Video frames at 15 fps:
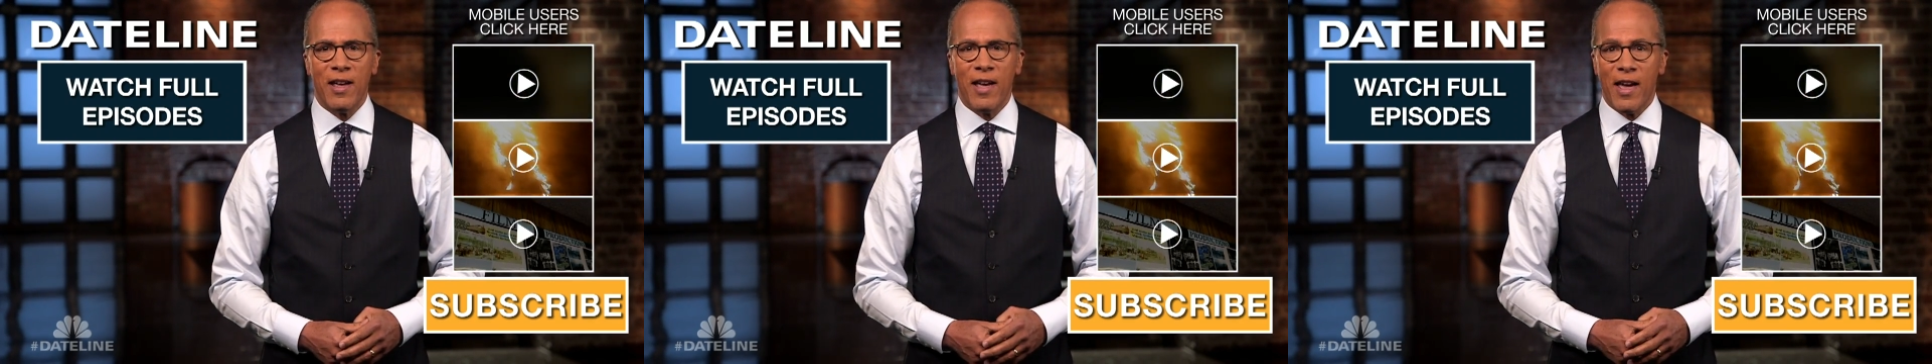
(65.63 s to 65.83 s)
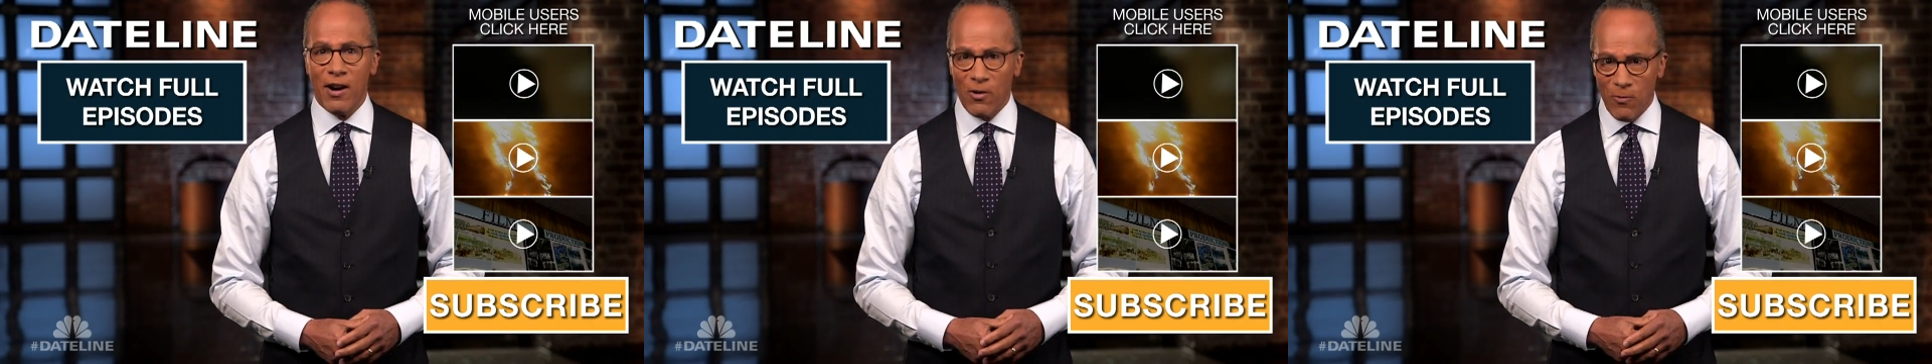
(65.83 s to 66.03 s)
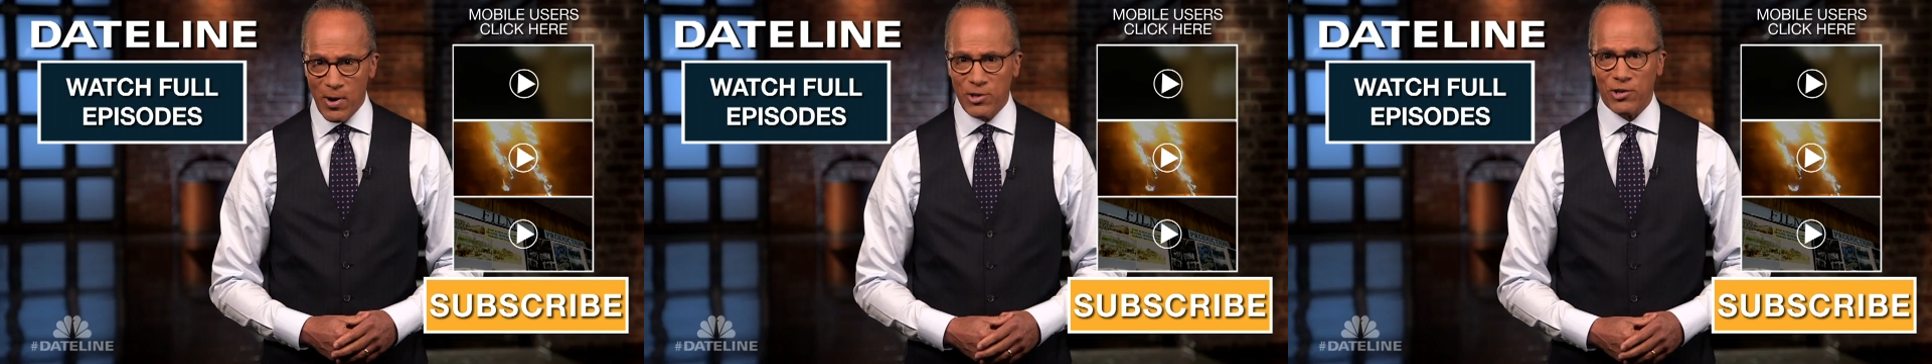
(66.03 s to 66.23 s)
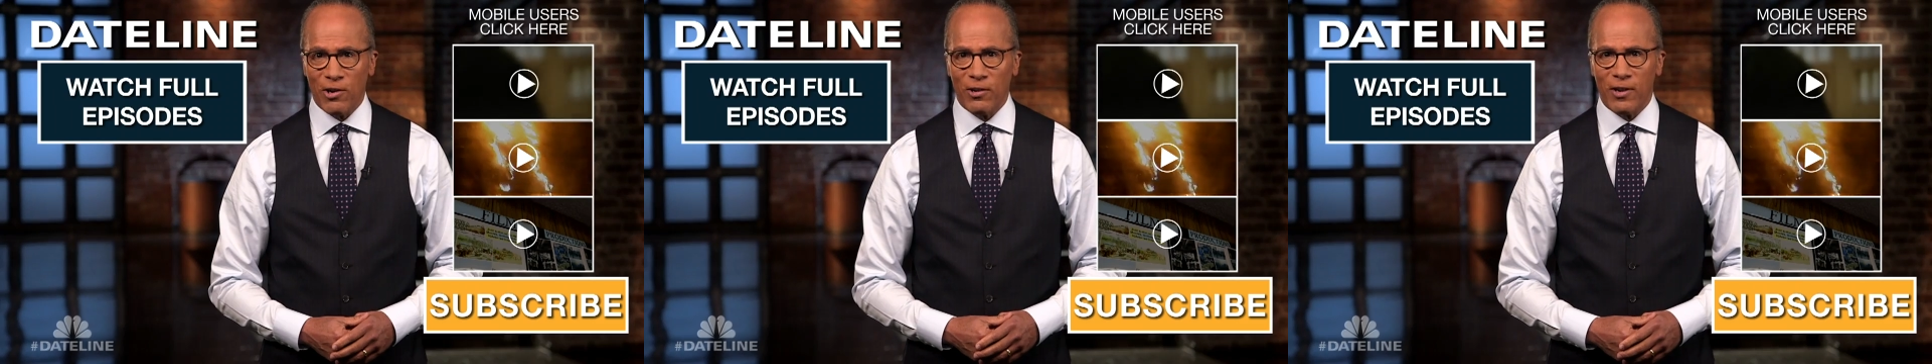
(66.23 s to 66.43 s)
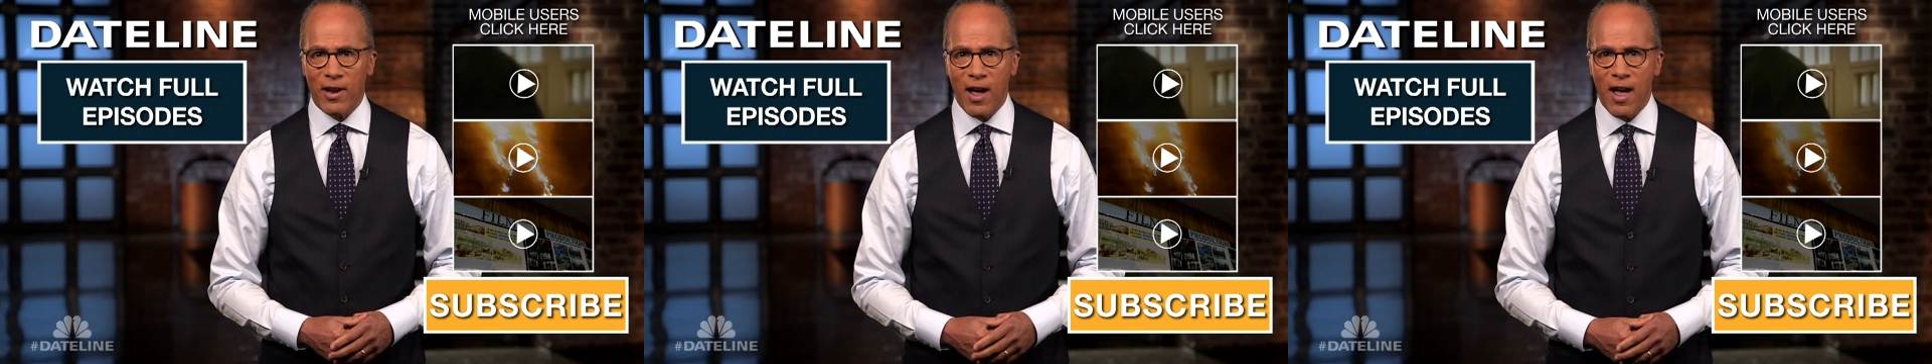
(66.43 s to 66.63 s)
and
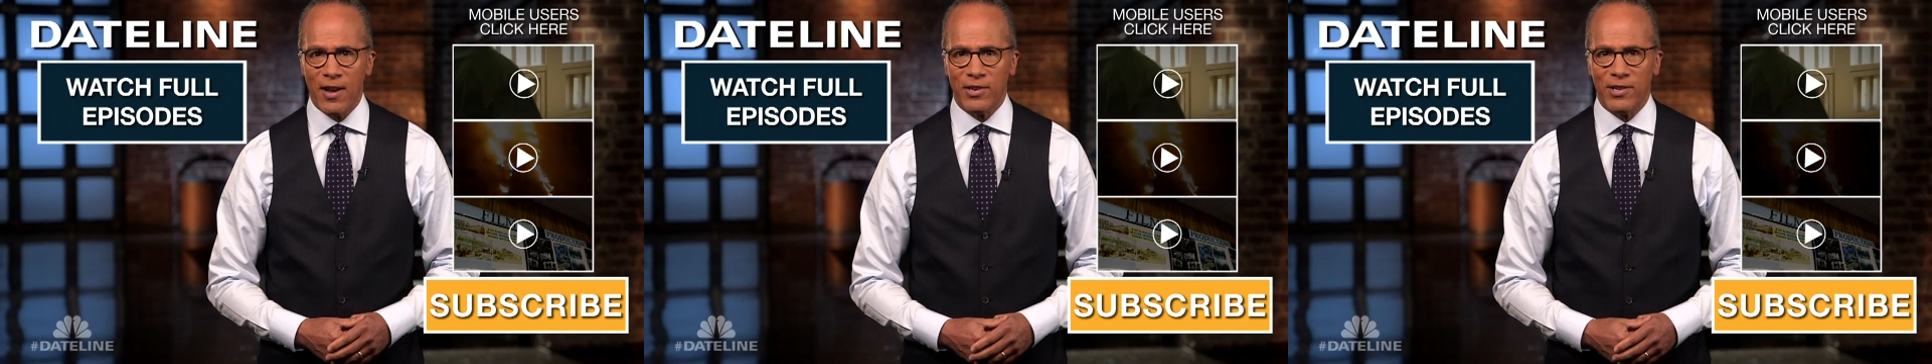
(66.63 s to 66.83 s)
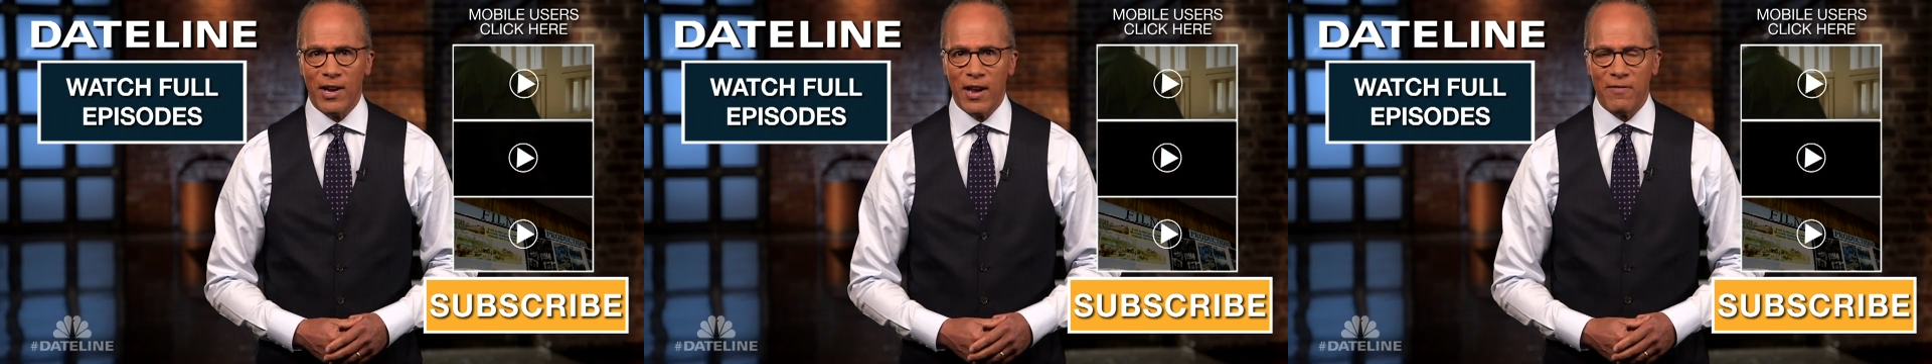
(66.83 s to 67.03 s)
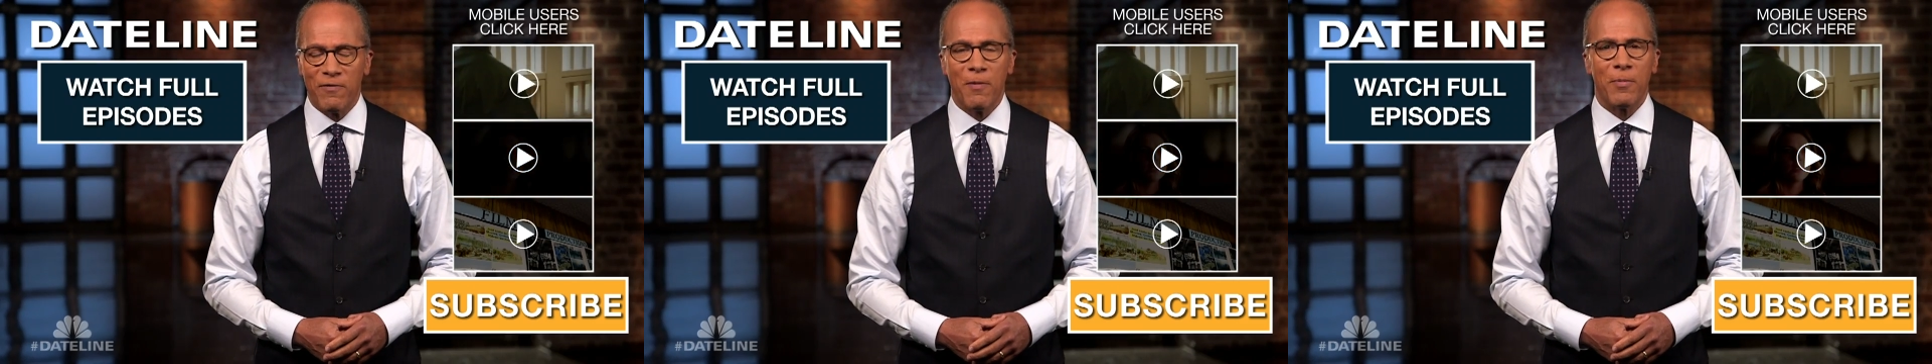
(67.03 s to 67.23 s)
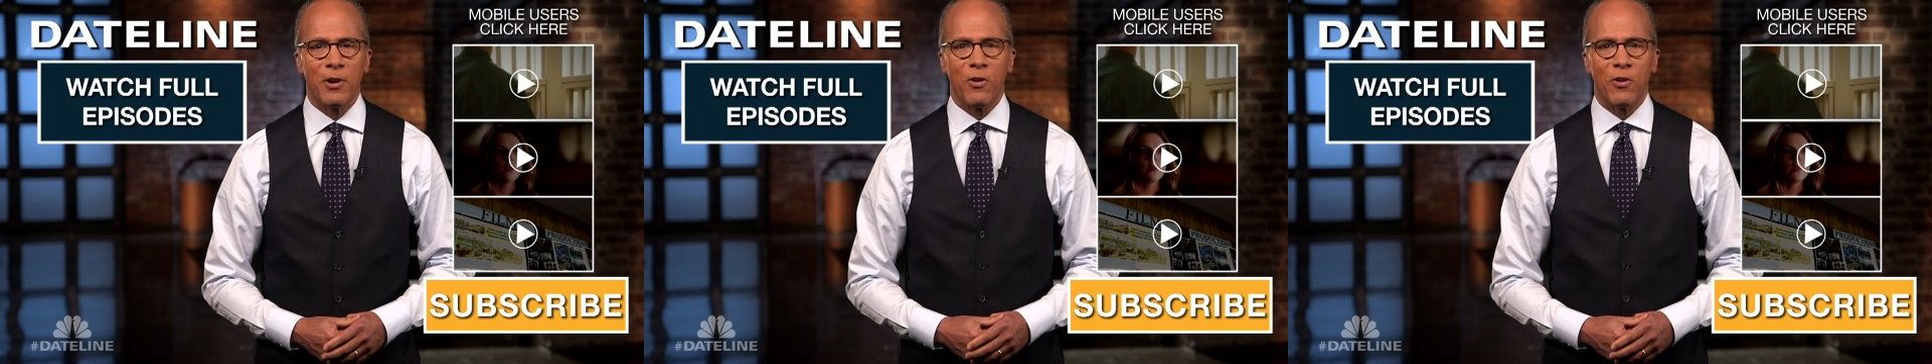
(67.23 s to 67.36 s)
original content from the